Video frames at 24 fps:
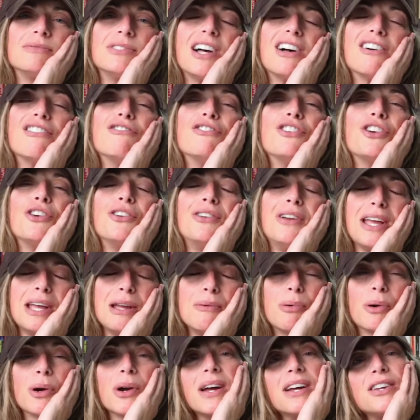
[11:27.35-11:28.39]
Love your
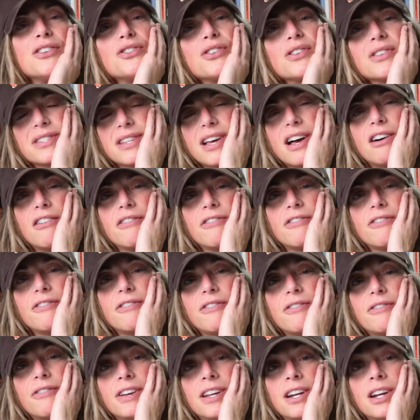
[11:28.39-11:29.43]
neighbor as
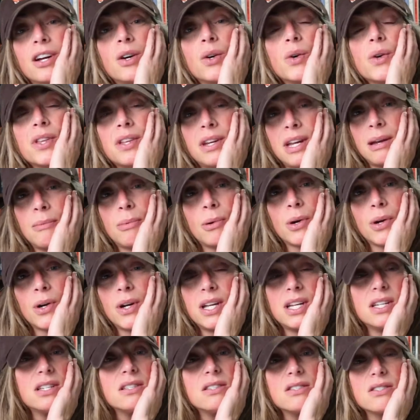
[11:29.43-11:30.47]
yourself. You know who the neighbor
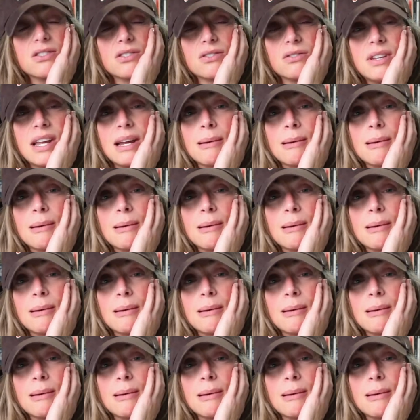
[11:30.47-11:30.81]
is?